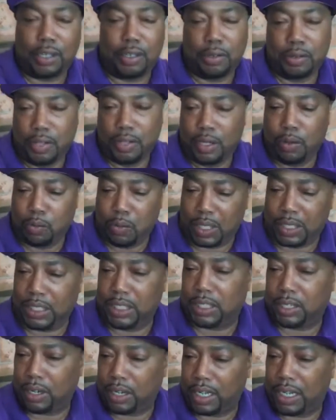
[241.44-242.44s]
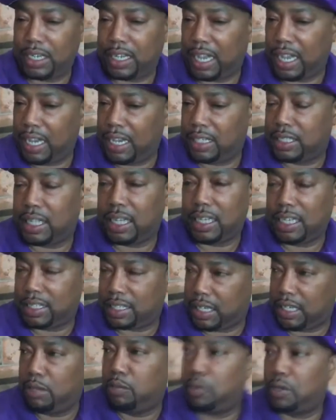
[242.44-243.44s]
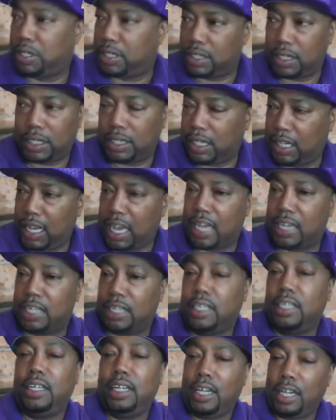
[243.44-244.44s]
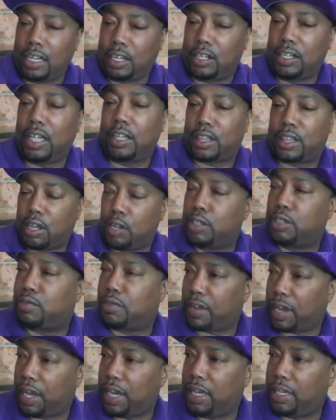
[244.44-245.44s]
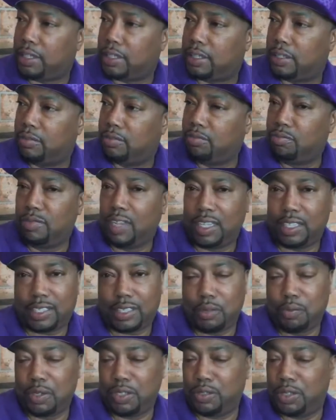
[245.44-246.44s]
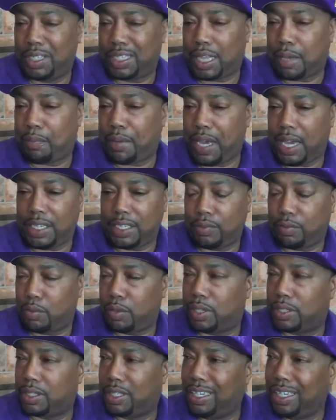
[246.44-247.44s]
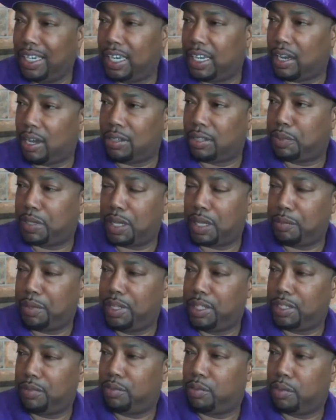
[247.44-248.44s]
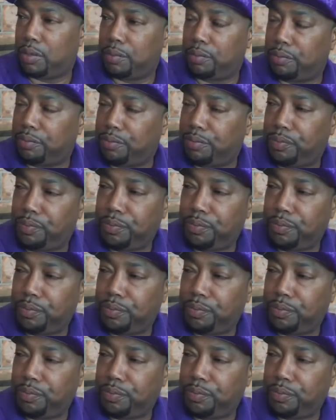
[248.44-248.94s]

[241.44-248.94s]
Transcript: So once he started getting A's, like he said, he had a thirst for A's. And so once you get that passion for it, it all just becomes easy for him.